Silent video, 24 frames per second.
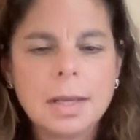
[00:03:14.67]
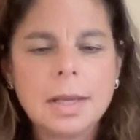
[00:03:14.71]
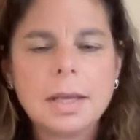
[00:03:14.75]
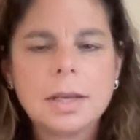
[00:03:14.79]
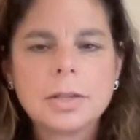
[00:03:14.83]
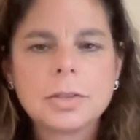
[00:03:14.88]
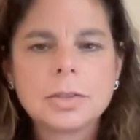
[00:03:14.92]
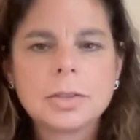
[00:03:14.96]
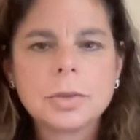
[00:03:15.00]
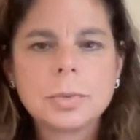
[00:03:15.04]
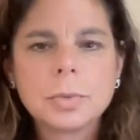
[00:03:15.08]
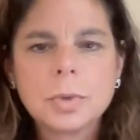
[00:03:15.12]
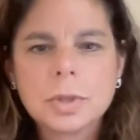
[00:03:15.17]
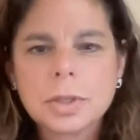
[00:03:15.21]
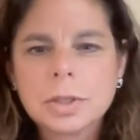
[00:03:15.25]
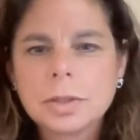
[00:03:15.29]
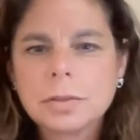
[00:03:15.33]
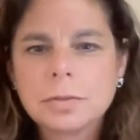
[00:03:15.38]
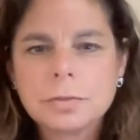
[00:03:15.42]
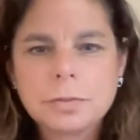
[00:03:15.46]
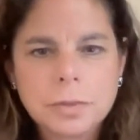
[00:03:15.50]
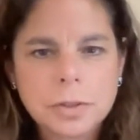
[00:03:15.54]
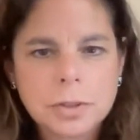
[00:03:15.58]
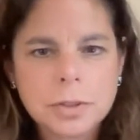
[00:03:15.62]
So one of
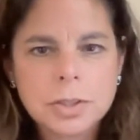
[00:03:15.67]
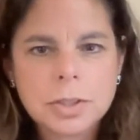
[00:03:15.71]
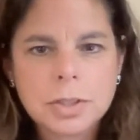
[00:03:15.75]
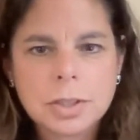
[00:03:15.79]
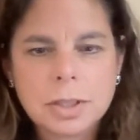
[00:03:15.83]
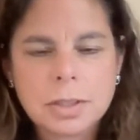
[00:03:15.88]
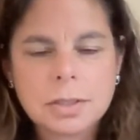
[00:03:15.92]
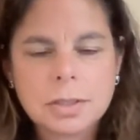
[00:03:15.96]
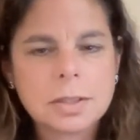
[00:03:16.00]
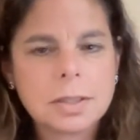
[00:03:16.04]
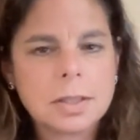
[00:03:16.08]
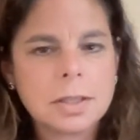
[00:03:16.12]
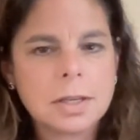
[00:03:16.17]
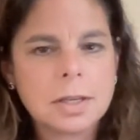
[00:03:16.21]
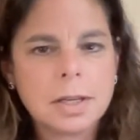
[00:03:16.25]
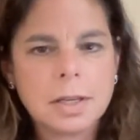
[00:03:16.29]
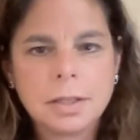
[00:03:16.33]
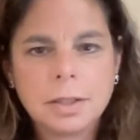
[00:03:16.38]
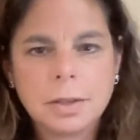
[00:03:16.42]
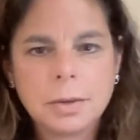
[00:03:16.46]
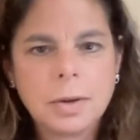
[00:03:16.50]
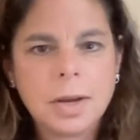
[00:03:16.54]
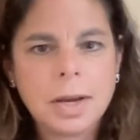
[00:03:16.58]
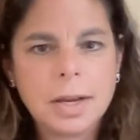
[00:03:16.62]
the first things that I
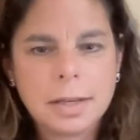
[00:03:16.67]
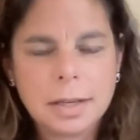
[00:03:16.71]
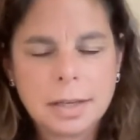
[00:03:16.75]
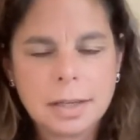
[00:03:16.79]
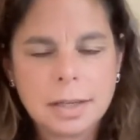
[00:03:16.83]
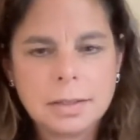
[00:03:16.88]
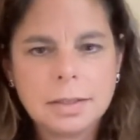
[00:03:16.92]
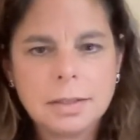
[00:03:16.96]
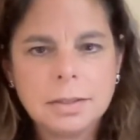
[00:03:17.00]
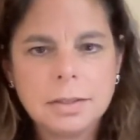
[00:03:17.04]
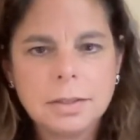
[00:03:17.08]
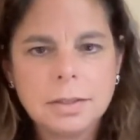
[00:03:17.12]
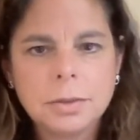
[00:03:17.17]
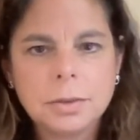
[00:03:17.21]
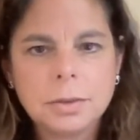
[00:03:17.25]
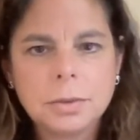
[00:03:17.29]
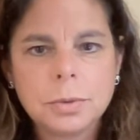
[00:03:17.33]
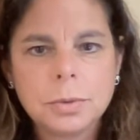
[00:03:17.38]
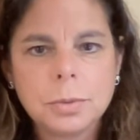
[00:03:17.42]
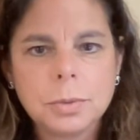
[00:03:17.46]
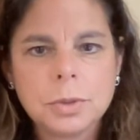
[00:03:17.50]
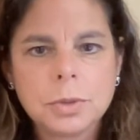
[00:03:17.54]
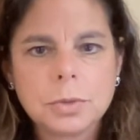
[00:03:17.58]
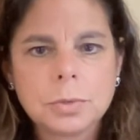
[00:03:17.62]
know I had to
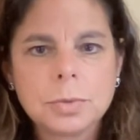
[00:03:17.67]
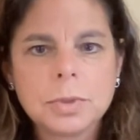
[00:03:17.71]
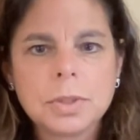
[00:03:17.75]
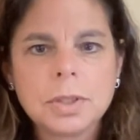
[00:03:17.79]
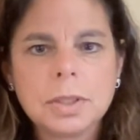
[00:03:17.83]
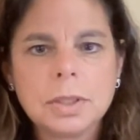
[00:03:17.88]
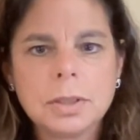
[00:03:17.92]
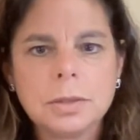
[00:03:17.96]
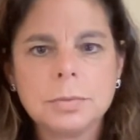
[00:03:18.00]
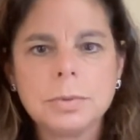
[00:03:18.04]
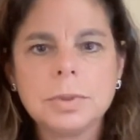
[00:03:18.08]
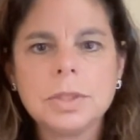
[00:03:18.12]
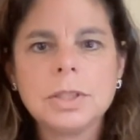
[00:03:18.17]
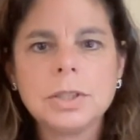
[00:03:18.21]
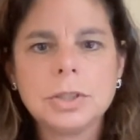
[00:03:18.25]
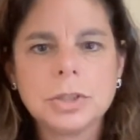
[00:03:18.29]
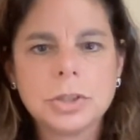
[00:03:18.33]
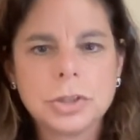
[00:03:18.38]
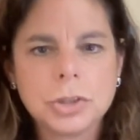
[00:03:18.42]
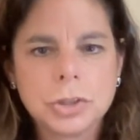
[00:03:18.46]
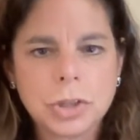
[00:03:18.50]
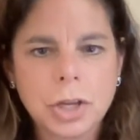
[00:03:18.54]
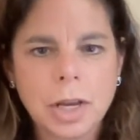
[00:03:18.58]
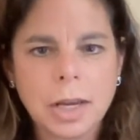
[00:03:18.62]
do was really
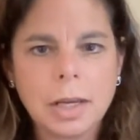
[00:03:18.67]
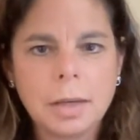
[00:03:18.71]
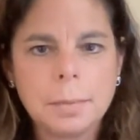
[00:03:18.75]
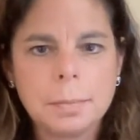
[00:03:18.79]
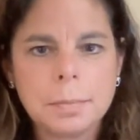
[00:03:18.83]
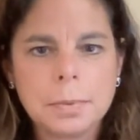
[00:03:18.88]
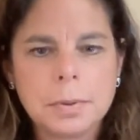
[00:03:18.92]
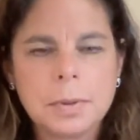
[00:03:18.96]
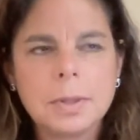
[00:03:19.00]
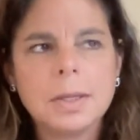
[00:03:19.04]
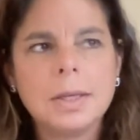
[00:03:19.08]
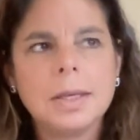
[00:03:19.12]
reshape